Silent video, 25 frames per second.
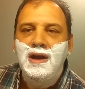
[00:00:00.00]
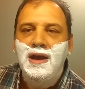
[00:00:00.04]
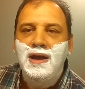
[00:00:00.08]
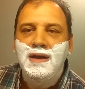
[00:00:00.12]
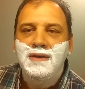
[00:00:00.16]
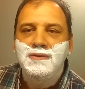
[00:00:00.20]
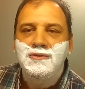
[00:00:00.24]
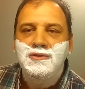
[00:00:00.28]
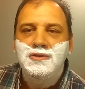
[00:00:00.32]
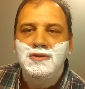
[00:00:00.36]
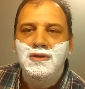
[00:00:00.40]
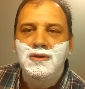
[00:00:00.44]
a
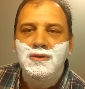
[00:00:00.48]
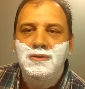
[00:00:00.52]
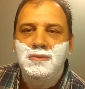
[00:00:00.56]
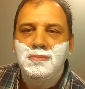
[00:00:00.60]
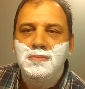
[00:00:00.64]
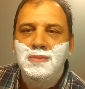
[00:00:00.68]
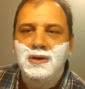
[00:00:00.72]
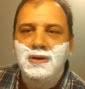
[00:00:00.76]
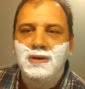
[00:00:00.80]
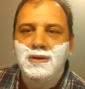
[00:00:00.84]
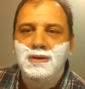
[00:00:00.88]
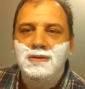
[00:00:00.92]
live show
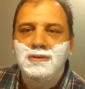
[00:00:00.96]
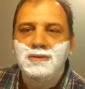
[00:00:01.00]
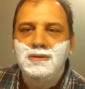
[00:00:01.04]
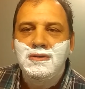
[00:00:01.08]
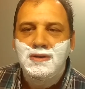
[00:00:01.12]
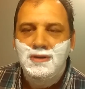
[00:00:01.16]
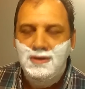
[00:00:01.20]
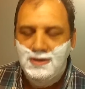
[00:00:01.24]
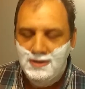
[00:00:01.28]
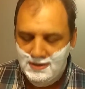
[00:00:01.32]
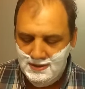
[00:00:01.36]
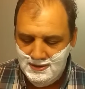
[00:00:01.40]
tomorrow,
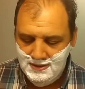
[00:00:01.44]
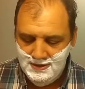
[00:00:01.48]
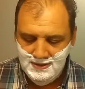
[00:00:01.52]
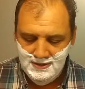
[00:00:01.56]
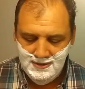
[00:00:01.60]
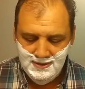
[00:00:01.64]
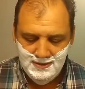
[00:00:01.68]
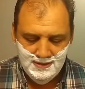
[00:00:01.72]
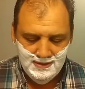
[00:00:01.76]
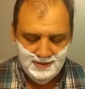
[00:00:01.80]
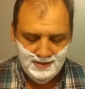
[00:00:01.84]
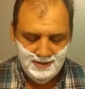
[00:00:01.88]

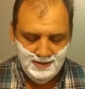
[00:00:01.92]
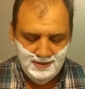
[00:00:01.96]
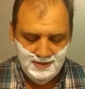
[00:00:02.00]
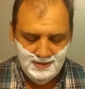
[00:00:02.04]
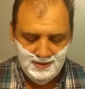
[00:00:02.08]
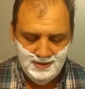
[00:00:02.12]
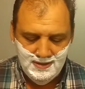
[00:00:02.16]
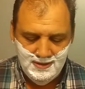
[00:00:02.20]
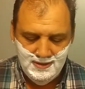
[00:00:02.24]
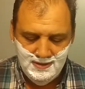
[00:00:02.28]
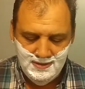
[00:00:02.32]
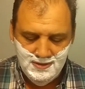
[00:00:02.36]

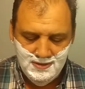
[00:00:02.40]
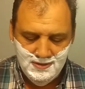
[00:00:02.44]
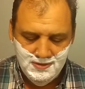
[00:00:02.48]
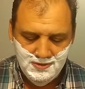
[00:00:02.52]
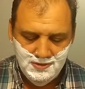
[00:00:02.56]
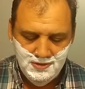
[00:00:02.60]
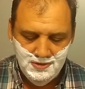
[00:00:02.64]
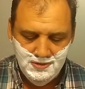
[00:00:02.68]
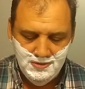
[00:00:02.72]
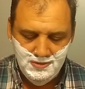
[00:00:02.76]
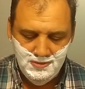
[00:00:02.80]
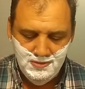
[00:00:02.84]
and I
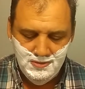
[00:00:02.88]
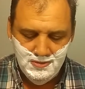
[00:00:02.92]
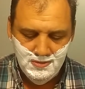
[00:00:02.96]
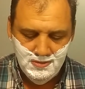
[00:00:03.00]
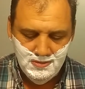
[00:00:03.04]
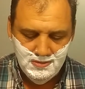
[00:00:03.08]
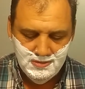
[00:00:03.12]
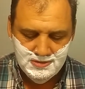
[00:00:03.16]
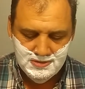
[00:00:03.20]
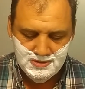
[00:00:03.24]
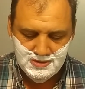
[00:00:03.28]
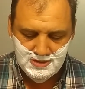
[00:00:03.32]
do
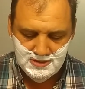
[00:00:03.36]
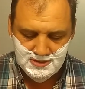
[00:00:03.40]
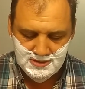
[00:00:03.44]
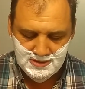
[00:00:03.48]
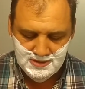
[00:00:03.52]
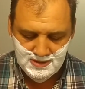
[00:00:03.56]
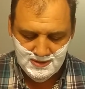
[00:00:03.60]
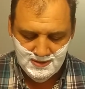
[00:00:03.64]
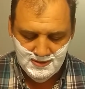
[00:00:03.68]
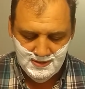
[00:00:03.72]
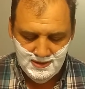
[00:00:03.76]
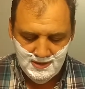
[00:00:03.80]

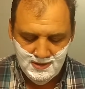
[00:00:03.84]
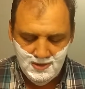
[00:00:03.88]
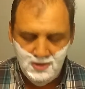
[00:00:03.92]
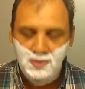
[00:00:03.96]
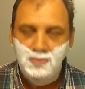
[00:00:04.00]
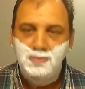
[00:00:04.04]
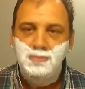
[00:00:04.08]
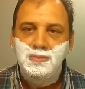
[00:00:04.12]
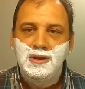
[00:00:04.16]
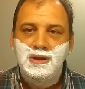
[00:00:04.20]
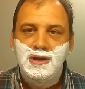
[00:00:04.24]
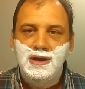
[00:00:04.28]
sincerely
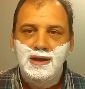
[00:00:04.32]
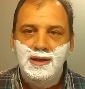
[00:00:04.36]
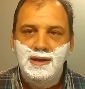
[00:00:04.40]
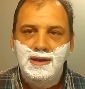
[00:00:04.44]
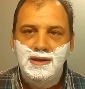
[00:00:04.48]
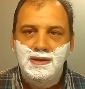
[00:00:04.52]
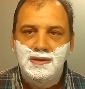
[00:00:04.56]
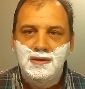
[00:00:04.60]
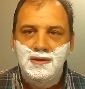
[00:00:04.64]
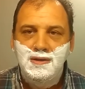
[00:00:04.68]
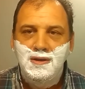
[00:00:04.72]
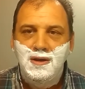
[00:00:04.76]
hope that I
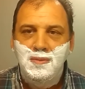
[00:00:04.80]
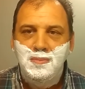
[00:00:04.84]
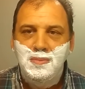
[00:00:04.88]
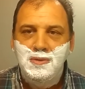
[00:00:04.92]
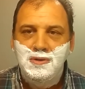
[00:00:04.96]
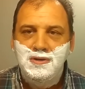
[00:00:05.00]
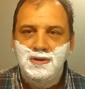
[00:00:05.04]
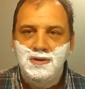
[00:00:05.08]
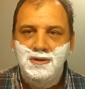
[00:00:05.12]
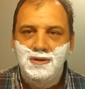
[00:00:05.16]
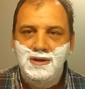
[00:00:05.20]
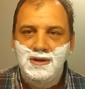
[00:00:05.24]
get the
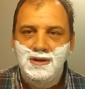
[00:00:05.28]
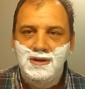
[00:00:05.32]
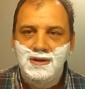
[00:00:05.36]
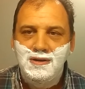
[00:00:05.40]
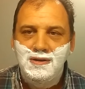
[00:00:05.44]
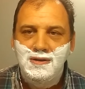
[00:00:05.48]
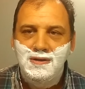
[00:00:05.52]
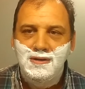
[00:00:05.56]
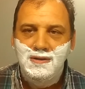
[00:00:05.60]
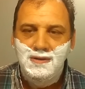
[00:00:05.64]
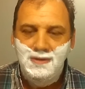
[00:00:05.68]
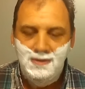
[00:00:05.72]
opportunity
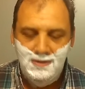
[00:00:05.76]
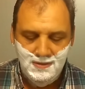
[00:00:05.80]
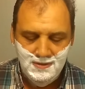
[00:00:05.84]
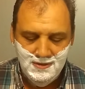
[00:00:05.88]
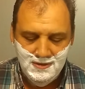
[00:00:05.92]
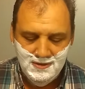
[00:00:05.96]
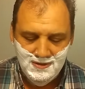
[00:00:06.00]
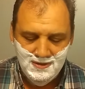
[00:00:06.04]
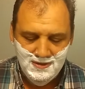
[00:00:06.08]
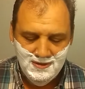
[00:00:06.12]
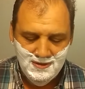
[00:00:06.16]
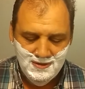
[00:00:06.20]
to
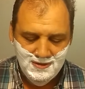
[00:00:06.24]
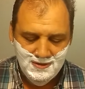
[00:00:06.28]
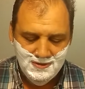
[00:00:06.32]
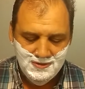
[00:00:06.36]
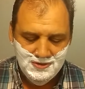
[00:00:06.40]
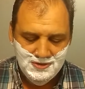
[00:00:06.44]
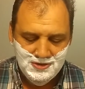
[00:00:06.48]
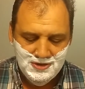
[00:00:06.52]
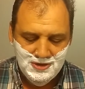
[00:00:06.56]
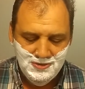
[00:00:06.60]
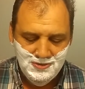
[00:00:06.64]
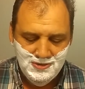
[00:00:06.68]

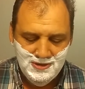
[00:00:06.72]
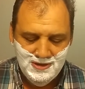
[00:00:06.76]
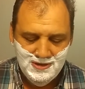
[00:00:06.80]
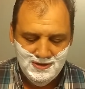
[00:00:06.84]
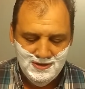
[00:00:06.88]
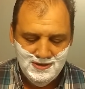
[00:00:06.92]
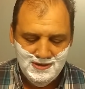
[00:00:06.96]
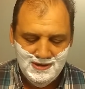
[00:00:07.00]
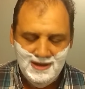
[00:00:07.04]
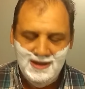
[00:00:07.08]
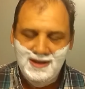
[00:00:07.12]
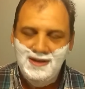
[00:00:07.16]
tune
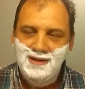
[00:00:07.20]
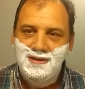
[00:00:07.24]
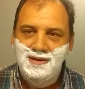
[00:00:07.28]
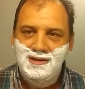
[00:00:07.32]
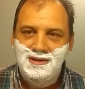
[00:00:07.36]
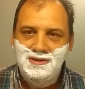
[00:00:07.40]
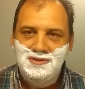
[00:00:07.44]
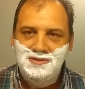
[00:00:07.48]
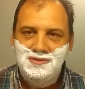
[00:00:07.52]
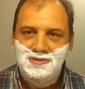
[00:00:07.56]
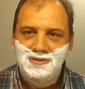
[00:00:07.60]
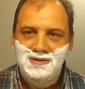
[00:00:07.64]
into that.
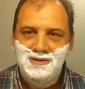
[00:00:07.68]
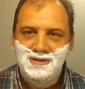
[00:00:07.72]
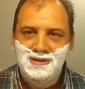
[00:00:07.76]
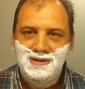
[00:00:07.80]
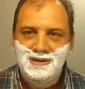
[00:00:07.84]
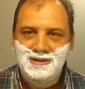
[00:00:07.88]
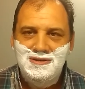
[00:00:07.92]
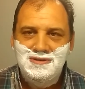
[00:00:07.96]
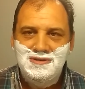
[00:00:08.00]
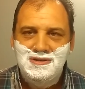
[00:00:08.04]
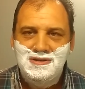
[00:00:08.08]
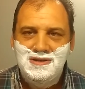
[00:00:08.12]

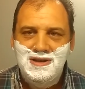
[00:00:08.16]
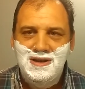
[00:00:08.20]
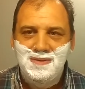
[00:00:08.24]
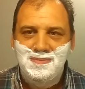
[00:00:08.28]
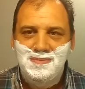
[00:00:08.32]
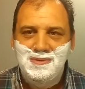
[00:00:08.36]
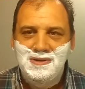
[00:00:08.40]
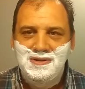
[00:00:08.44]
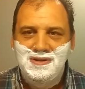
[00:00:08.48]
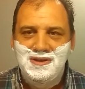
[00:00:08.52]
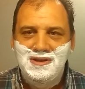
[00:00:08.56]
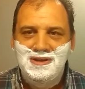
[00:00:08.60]
He's
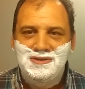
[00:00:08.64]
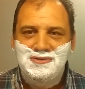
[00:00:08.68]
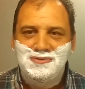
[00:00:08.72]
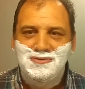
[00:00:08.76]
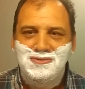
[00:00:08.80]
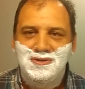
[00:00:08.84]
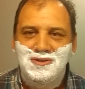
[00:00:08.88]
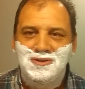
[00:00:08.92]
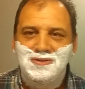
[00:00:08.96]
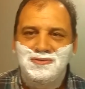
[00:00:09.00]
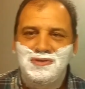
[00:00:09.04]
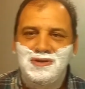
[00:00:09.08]
attempted this
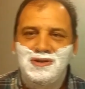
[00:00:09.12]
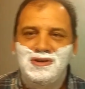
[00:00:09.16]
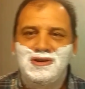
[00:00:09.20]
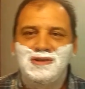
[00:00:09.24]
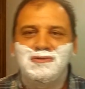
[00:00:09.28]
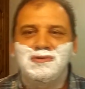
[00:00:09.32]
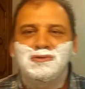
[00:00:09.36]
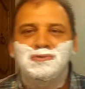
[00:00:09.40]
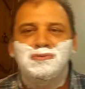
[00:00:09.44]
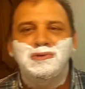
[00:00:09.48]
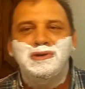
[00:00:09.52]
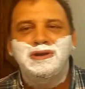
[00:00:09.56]
for a few
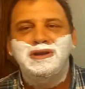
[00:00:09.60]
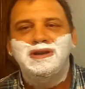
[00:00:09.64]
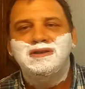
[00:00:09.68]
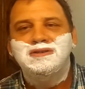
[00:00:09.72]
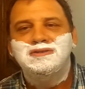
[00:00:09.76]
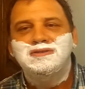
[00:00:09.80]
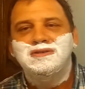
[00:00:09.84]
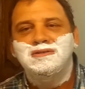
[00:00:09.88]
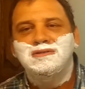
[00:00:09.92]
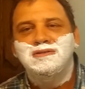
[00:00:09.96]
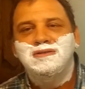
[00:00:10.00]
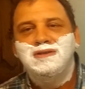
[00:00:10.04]
different
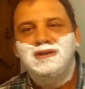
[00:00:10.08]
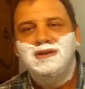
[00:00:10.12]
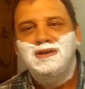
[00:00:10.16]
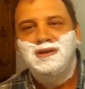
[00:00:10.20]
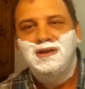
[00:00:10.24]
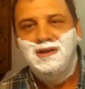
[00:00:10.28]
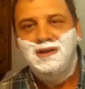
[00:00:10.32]
weeks, and